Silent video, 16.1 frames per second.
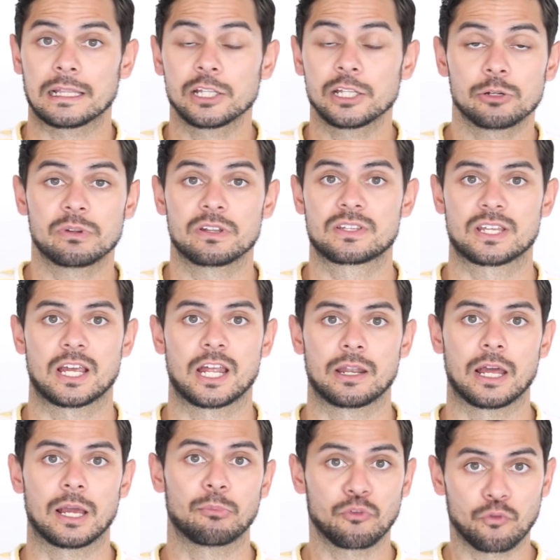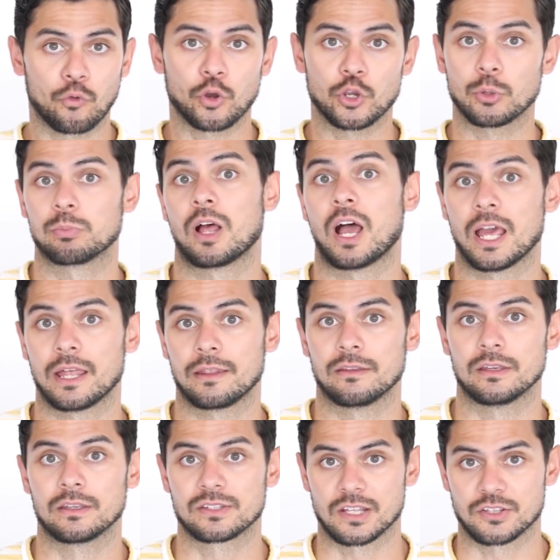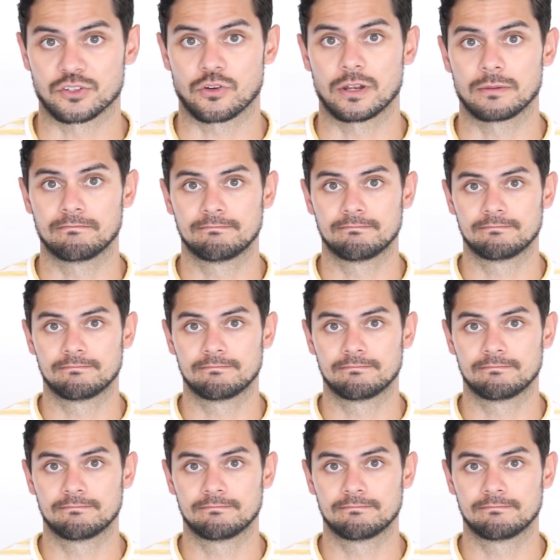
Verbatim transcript: a little bit of sun uh, before you apply the sunscreen.